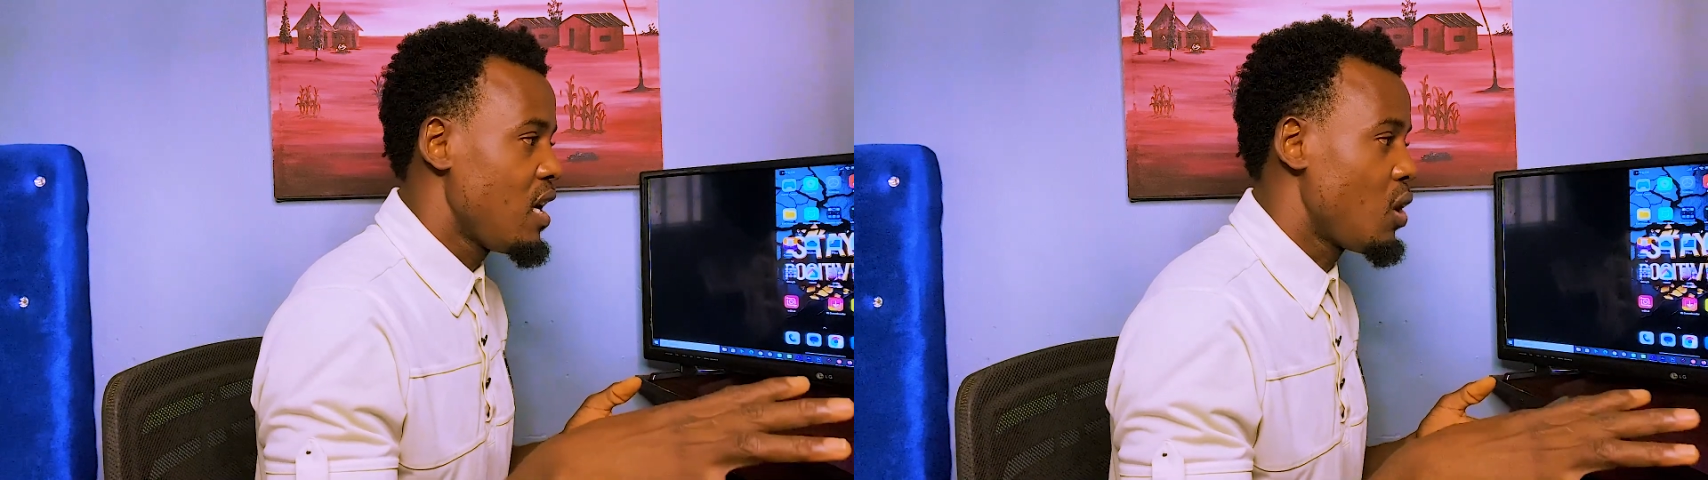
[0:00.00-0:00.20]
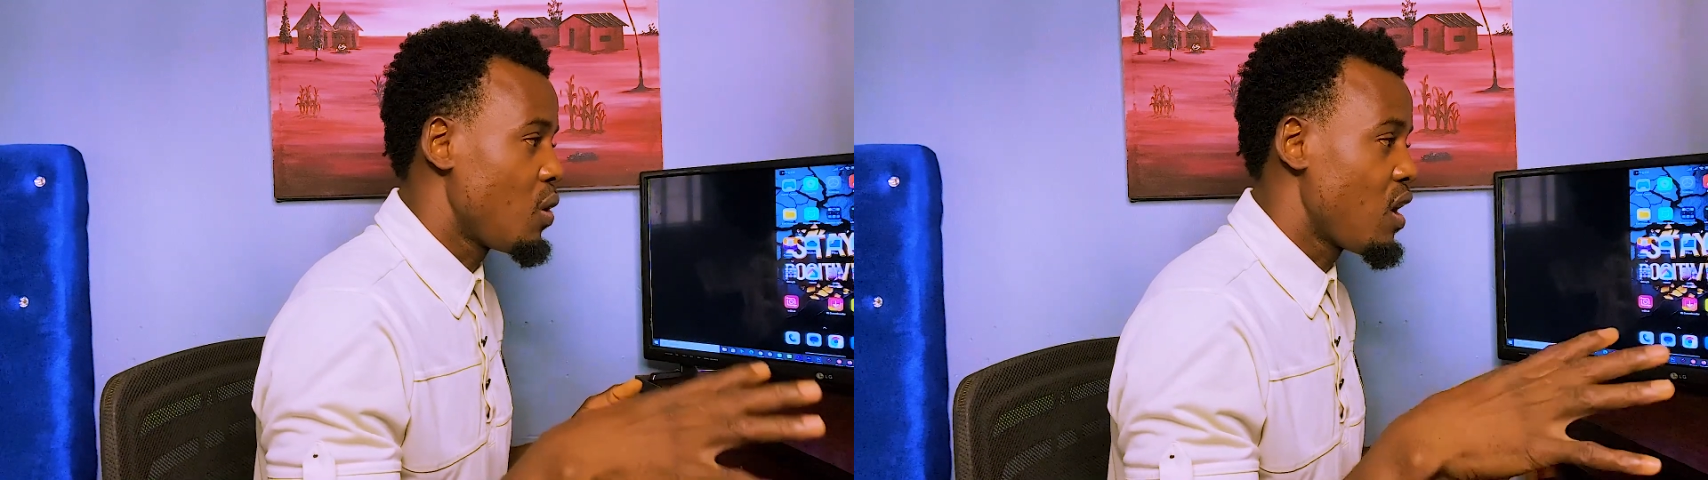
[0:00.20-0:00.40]

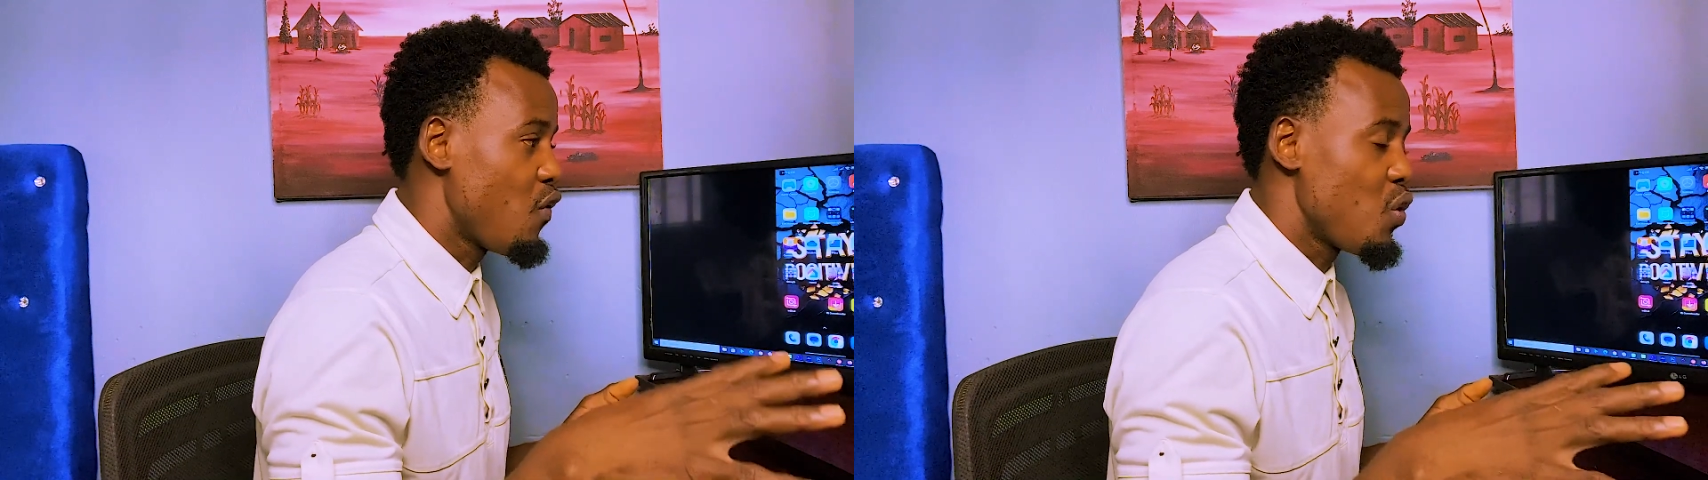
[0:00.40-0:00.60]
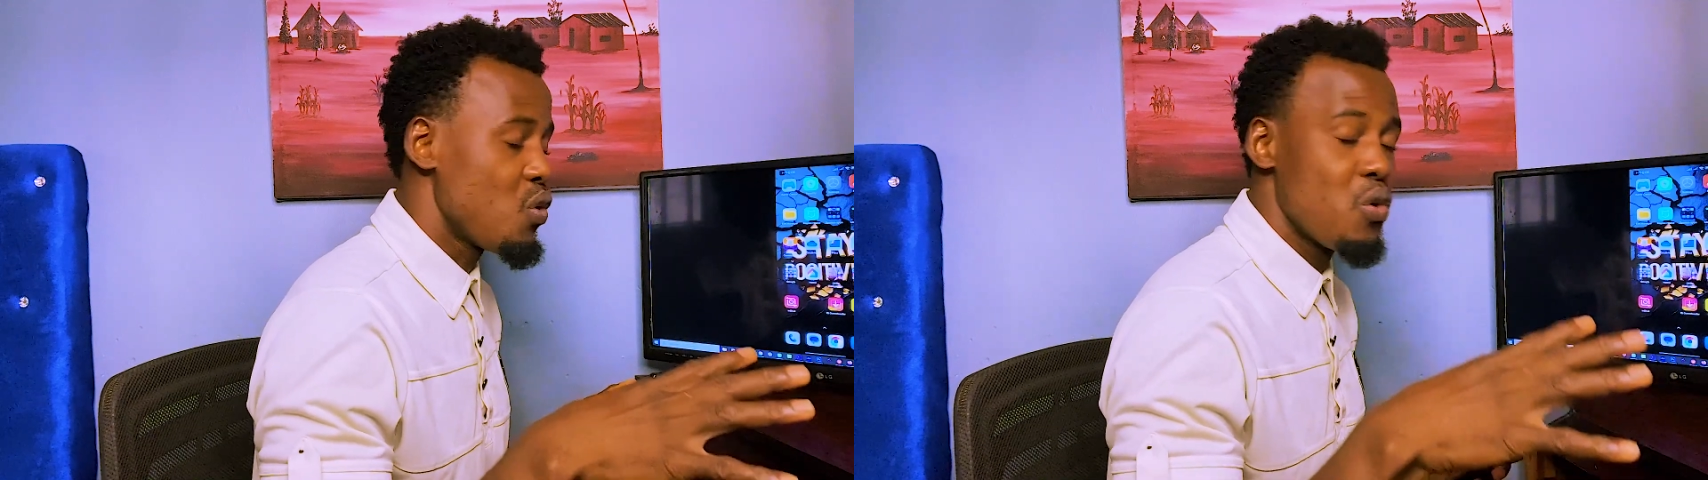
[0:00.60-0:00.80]
it will
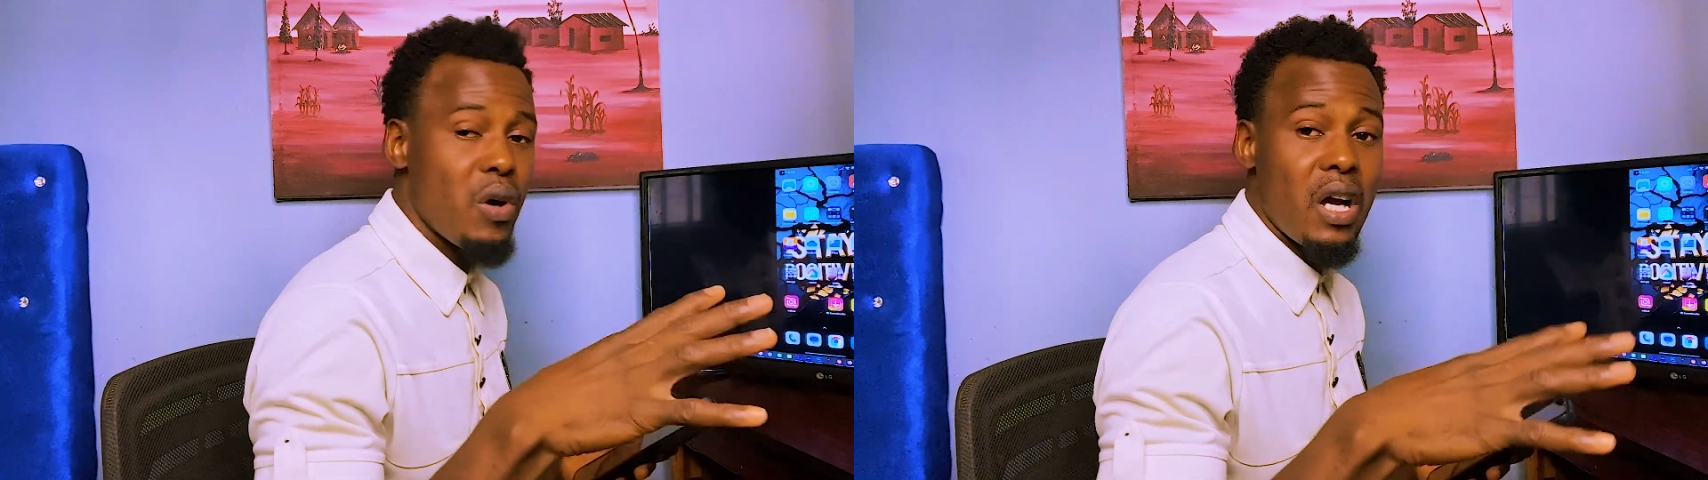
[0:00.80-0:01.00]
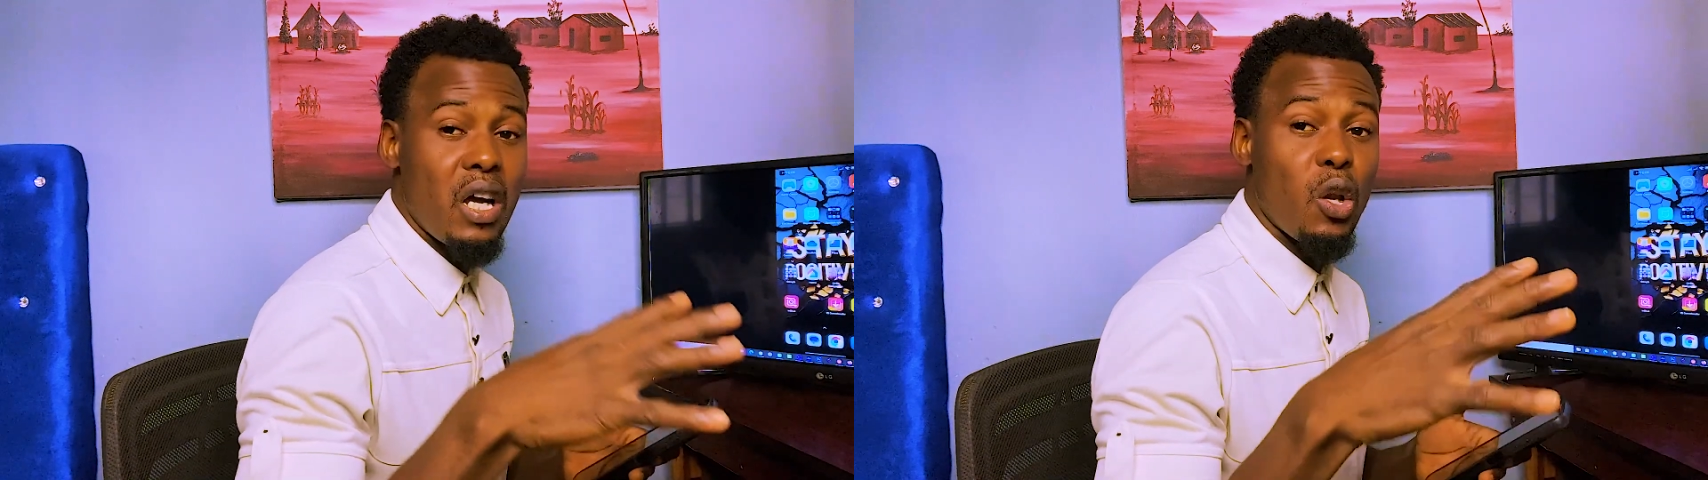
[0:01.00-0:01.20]
give you
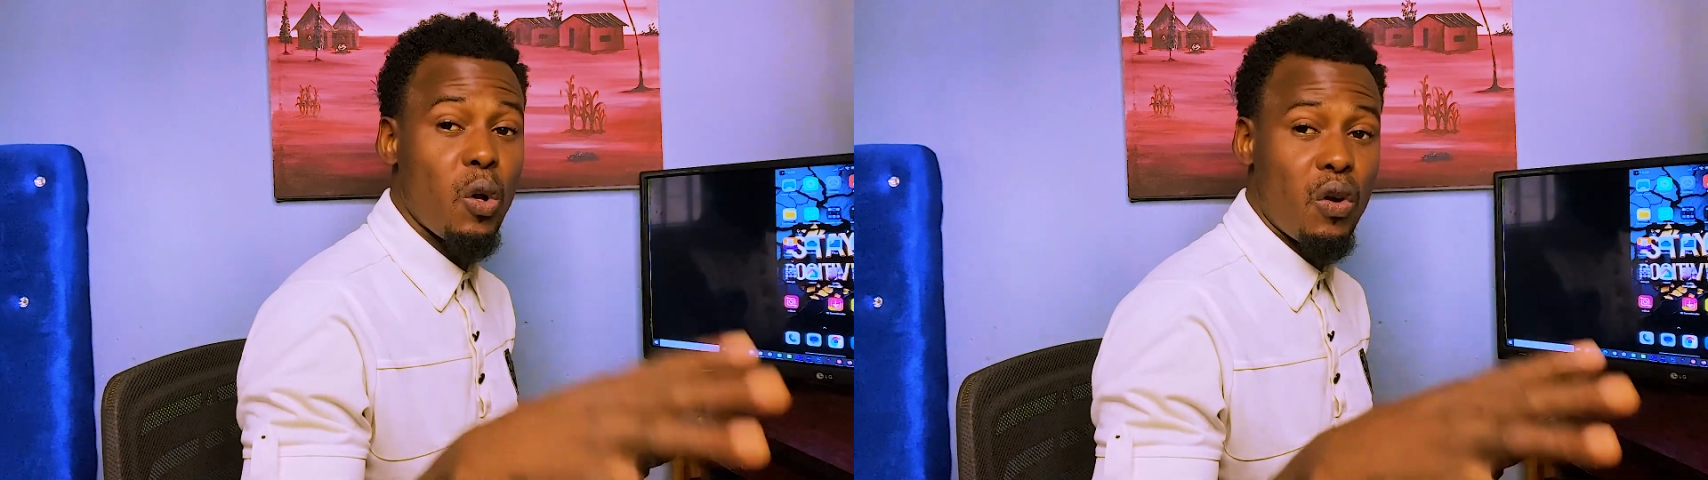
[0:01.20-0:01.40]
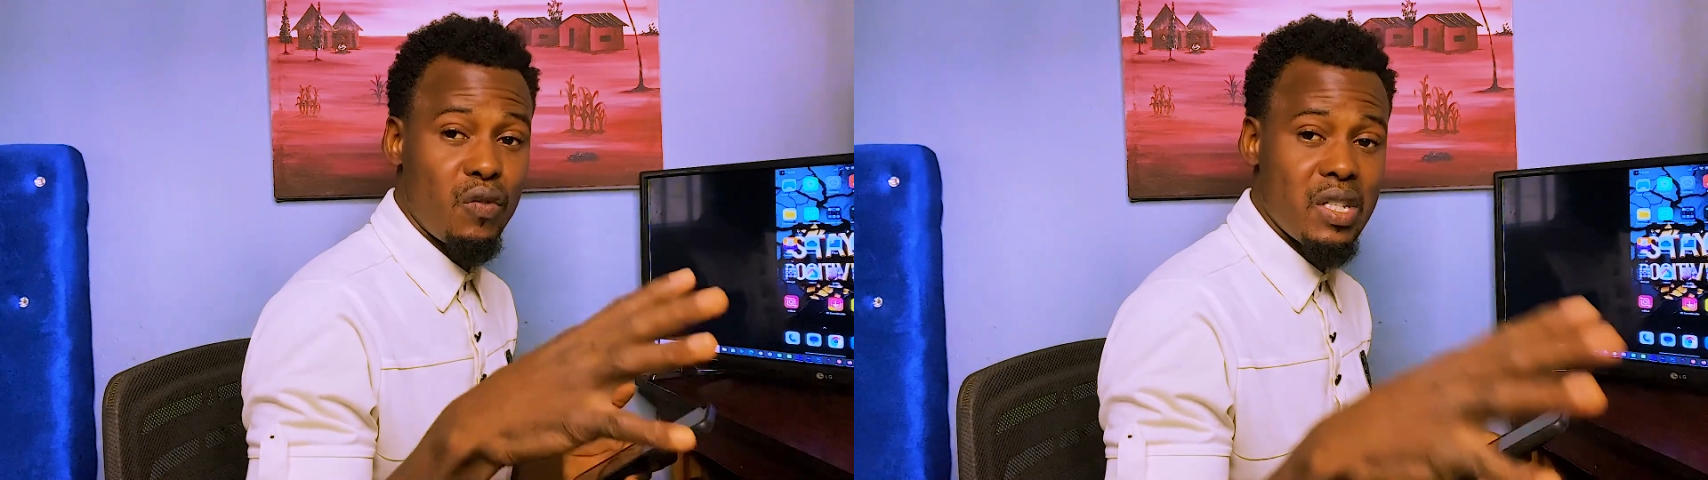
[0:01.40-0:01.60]
a
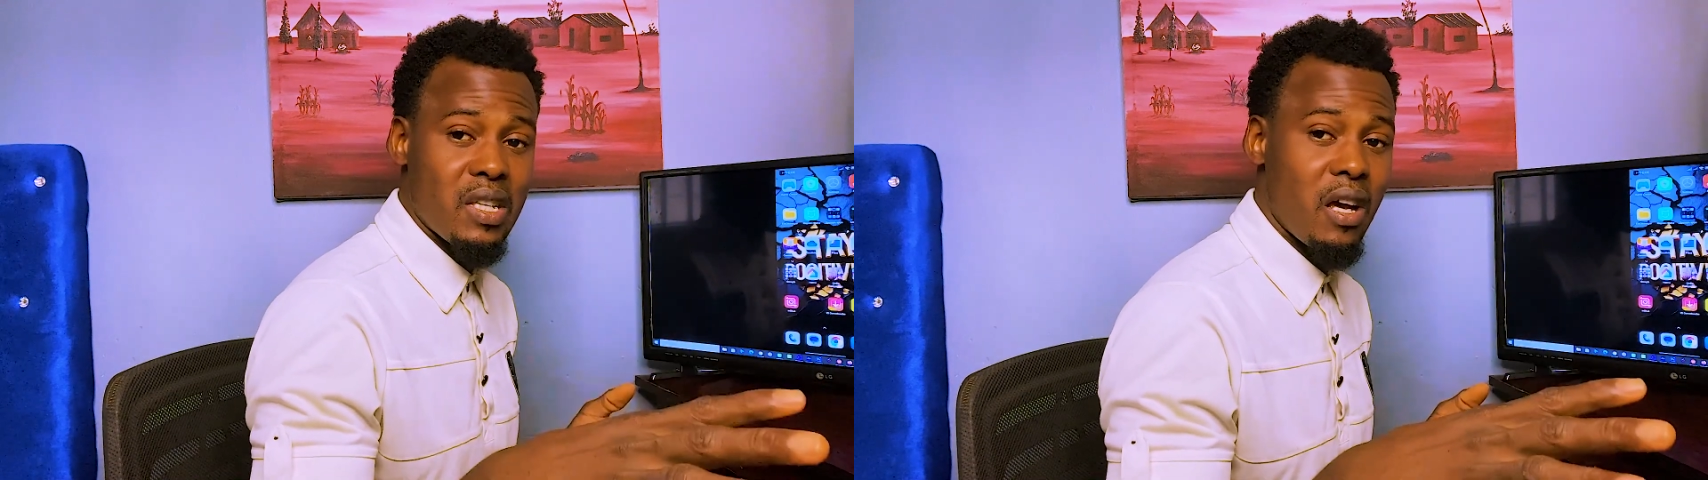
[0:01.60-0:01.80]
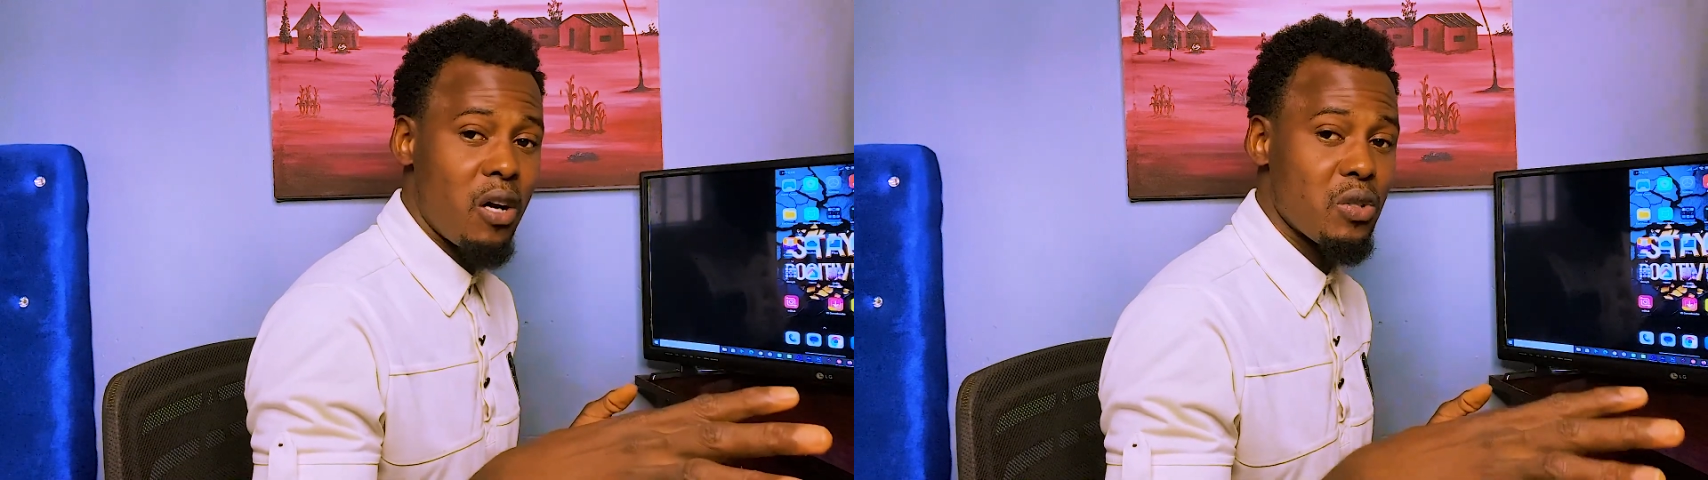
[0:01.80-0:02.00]
lot of
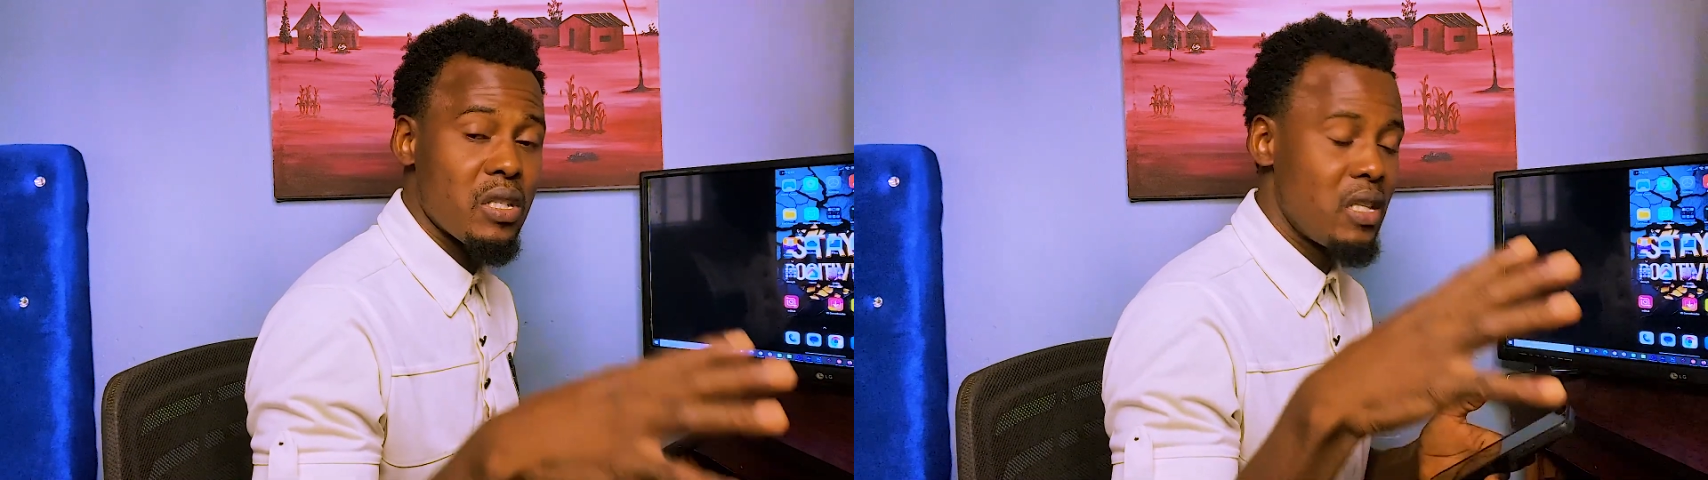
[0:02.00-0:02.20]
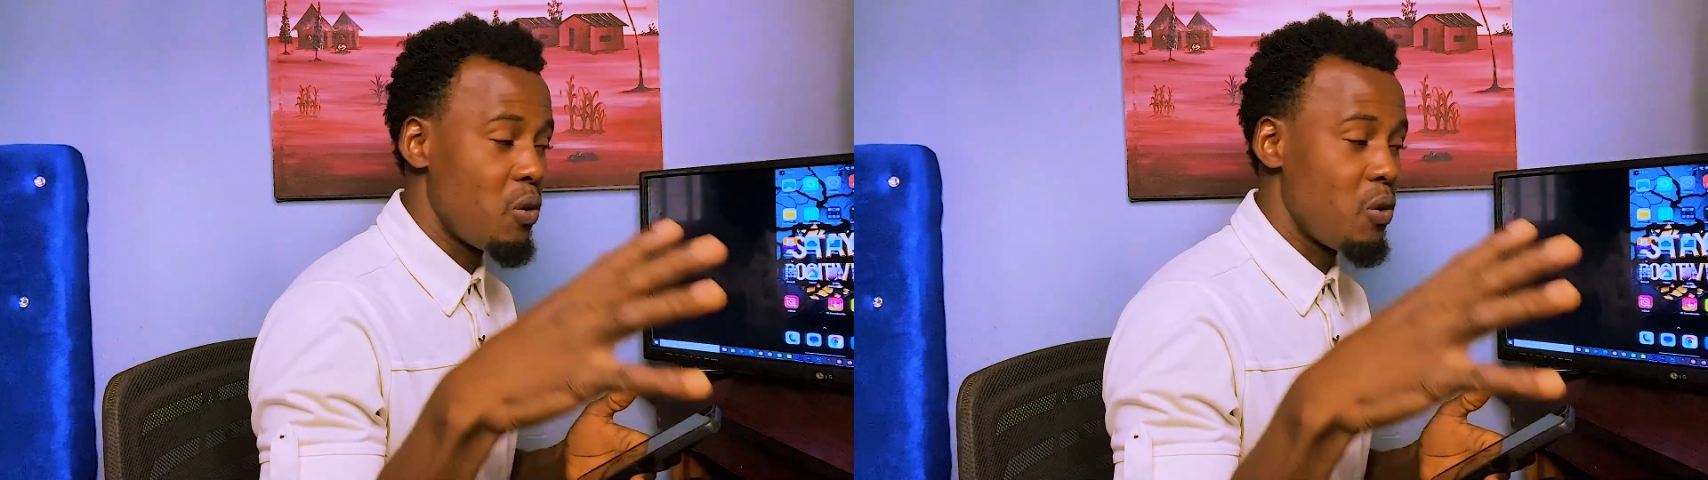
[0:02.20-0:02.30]
discount.